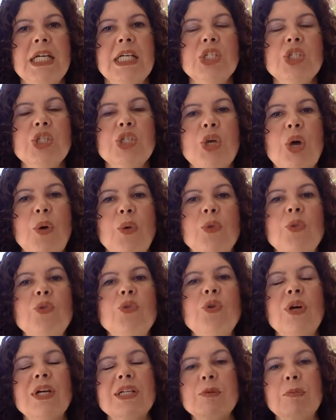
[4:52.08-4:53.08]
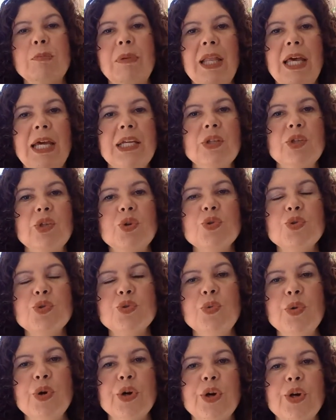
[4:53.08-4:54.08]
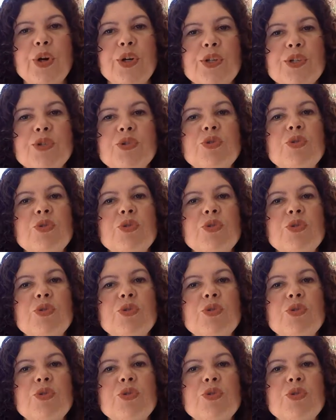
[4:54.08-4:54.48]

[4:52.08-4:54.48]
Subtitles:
So you explain those words,